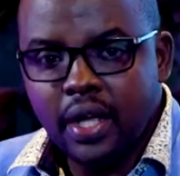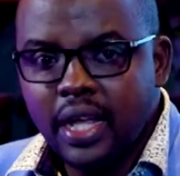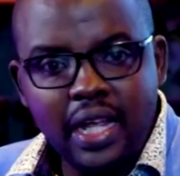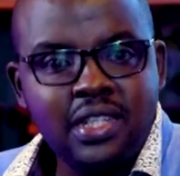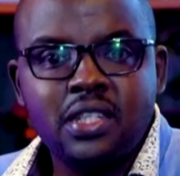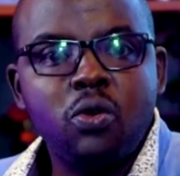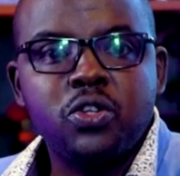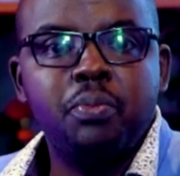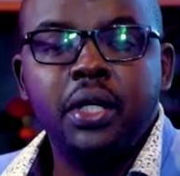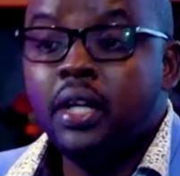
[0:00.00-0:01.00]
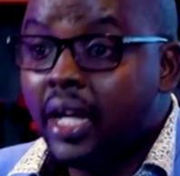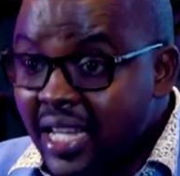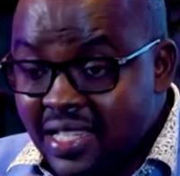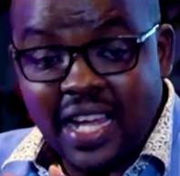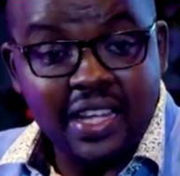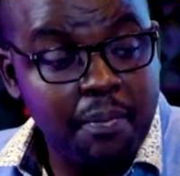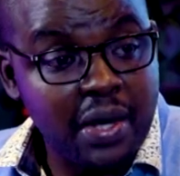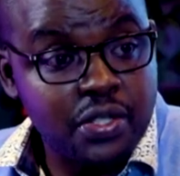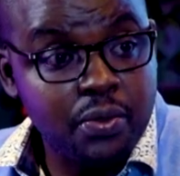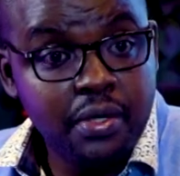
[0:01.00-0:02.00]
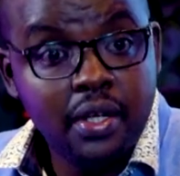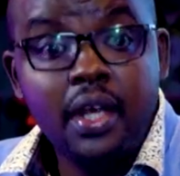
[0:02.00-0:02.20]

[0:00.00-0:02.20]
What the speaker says: it's not me, it's the other person,